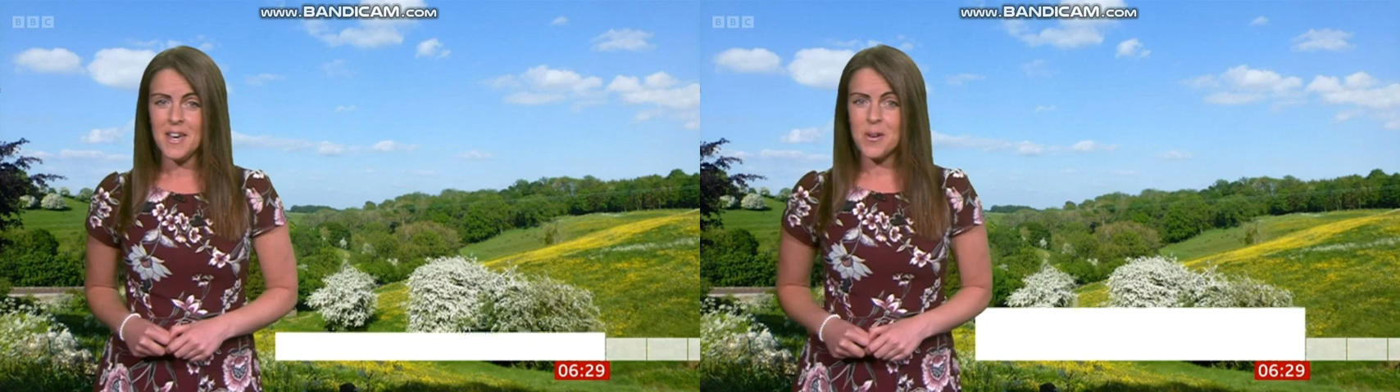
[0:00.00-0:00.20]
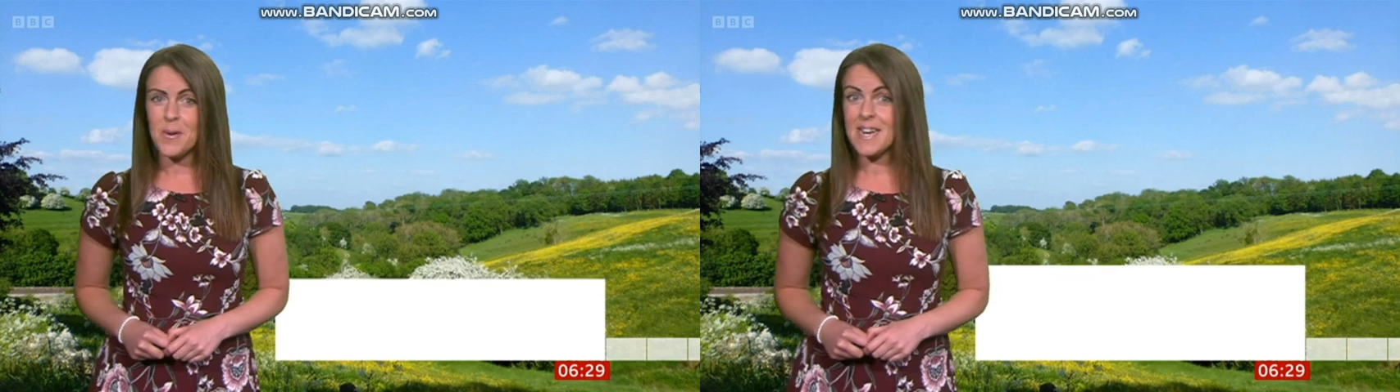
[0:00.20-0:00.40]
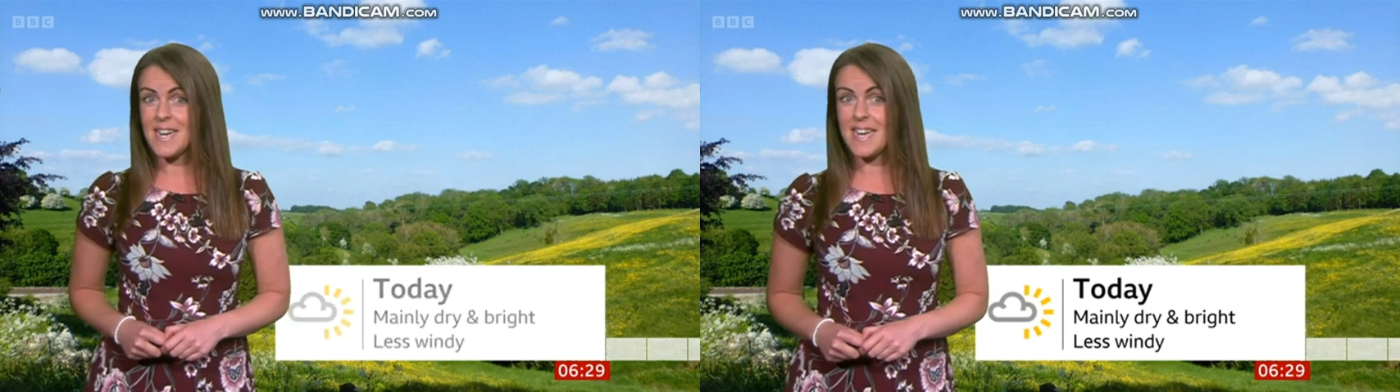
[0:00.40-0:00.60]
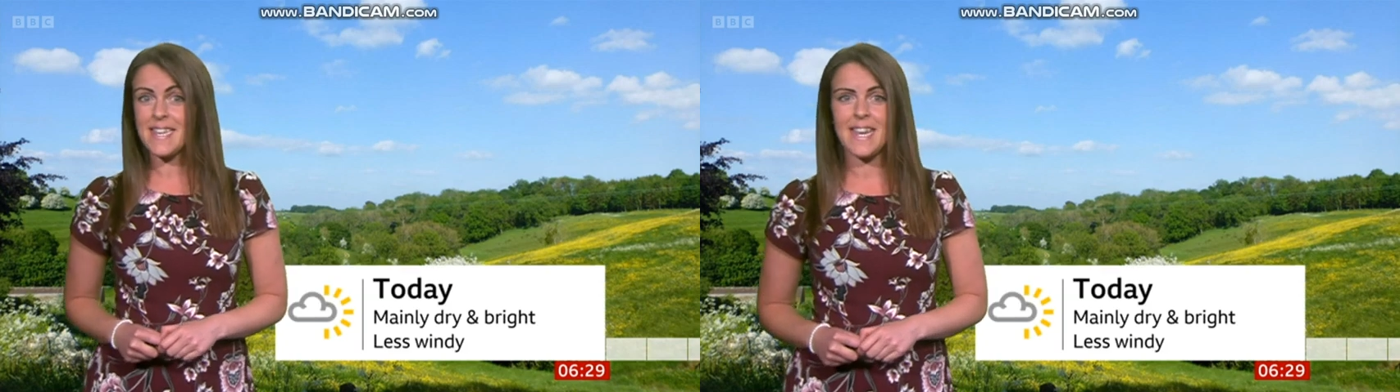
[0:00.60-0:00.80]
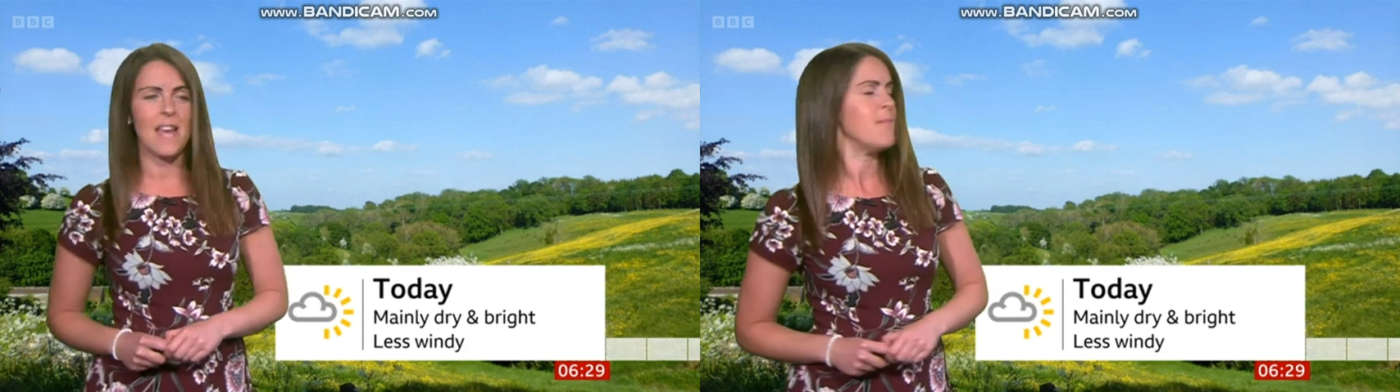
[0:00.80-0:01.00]
quite a nice
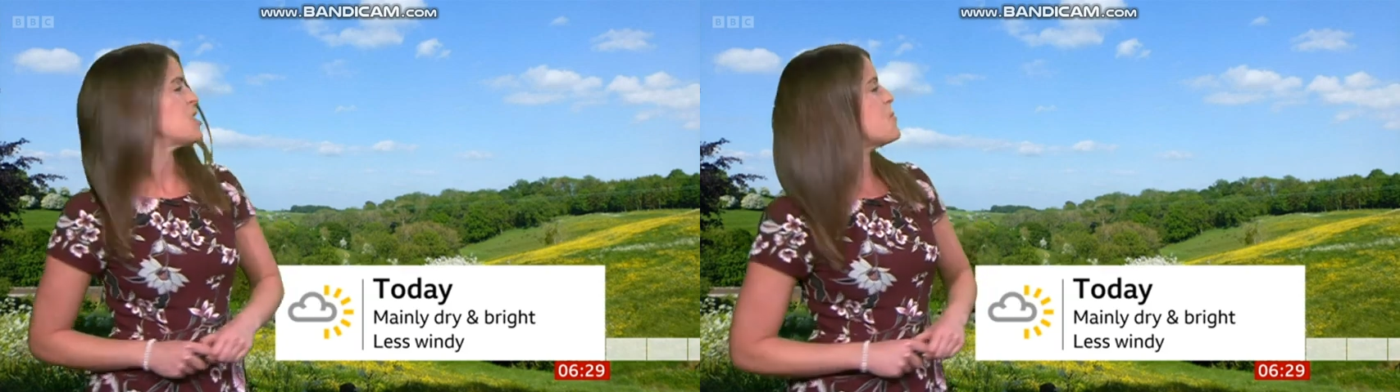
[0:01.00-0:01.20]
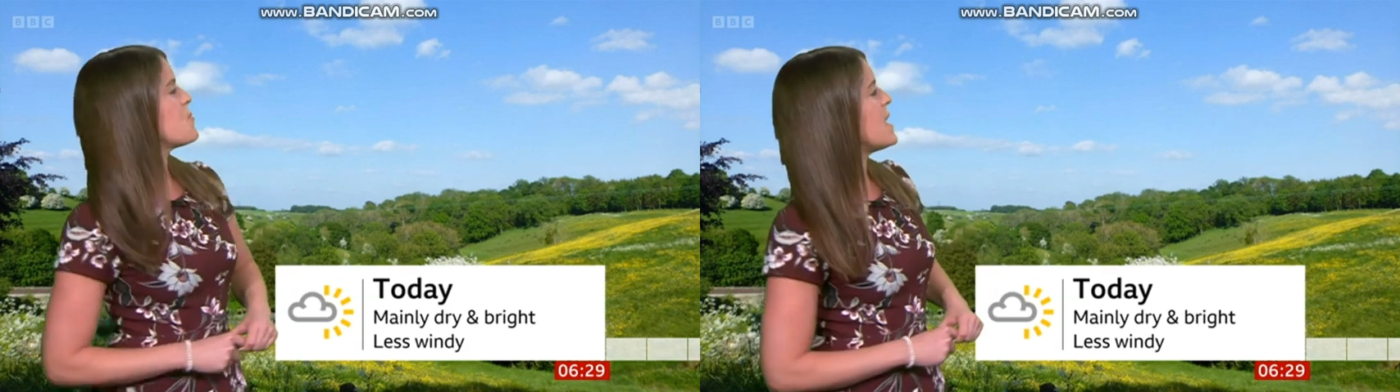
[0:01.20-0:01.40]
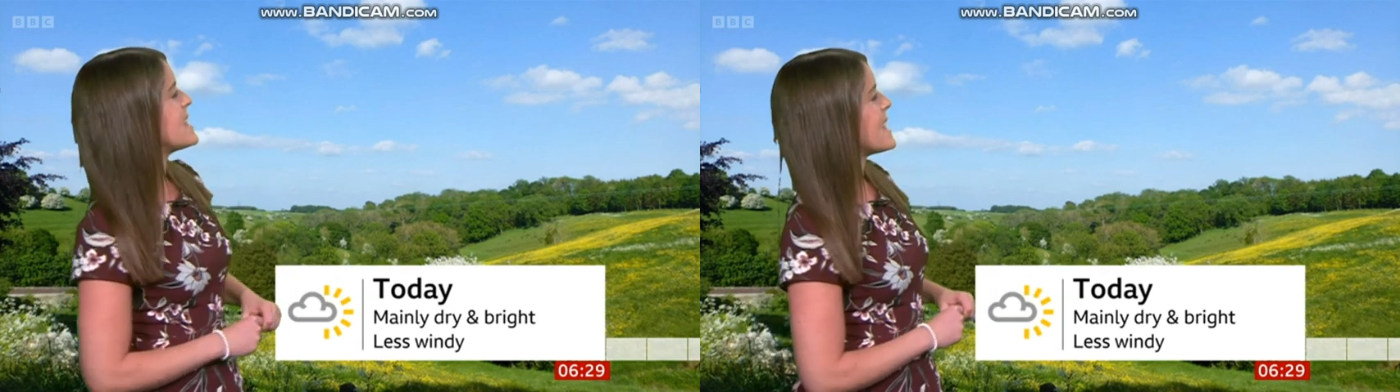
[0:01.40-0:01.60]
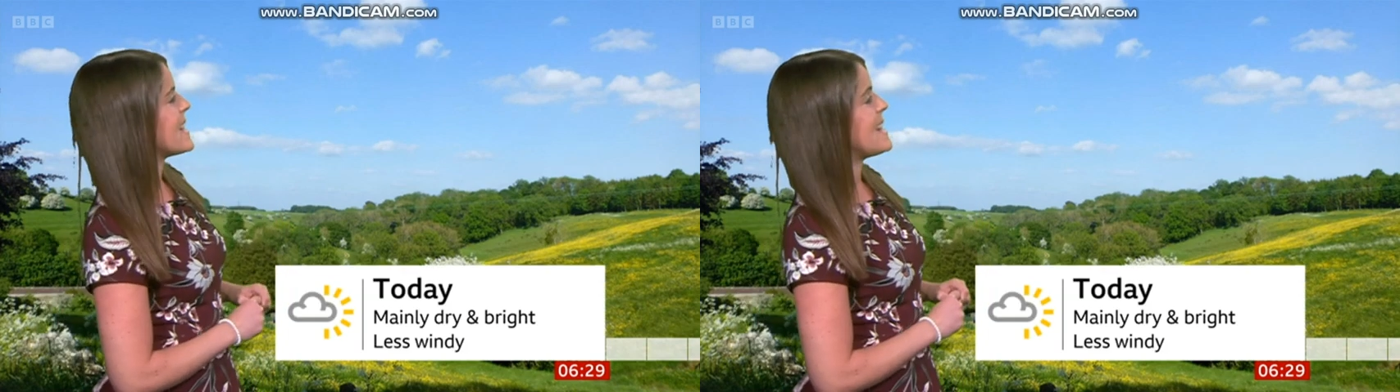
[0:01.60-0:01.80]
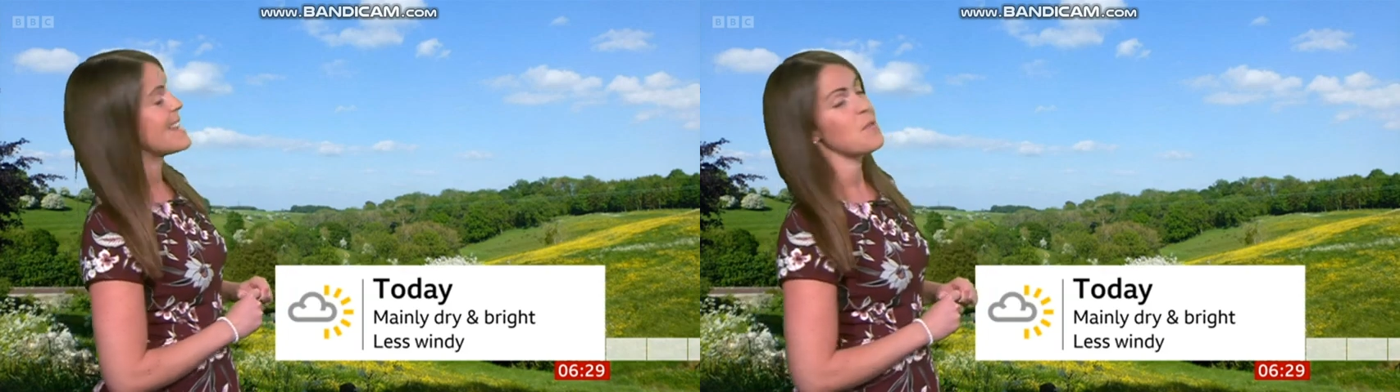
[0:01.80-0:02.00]
day, much brighter
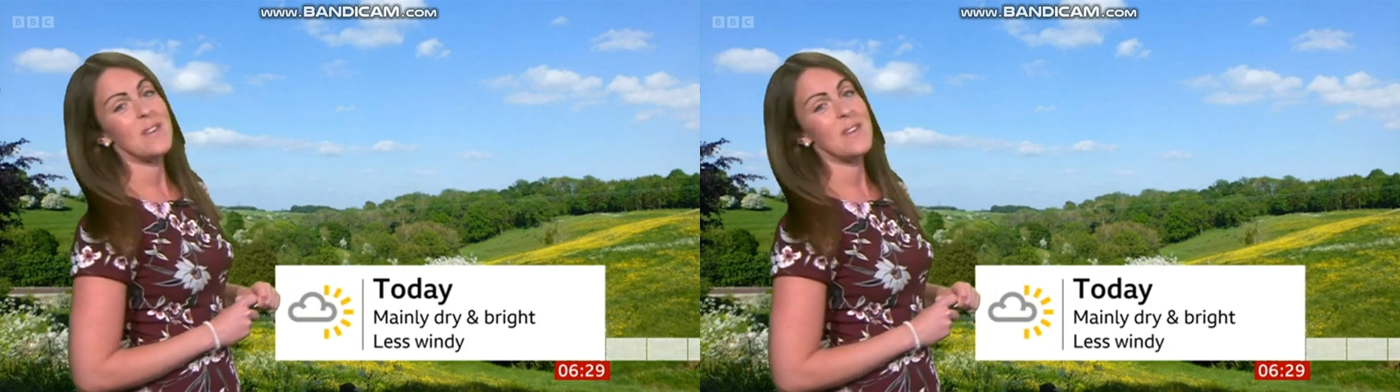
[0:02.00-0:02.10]
and less